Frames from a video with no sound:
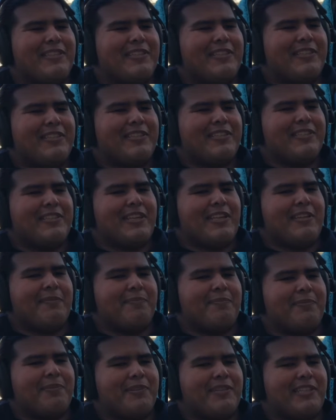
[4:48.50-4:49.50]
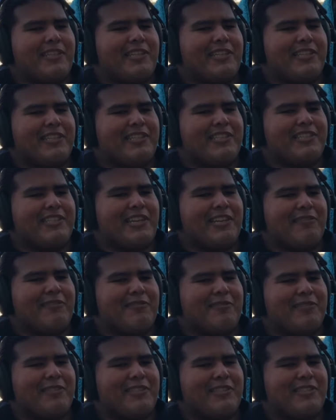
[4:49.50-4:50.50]
Set a pretty
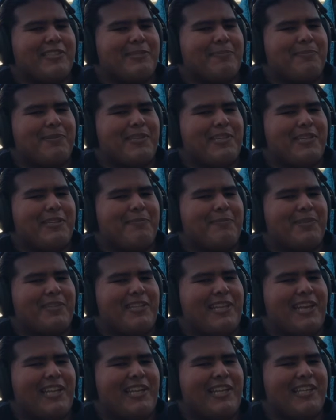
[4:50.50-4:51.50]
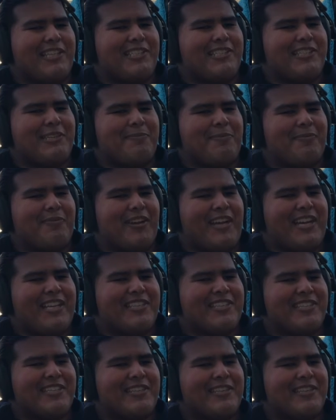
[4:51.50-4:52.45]
general good speed, but not like super fast.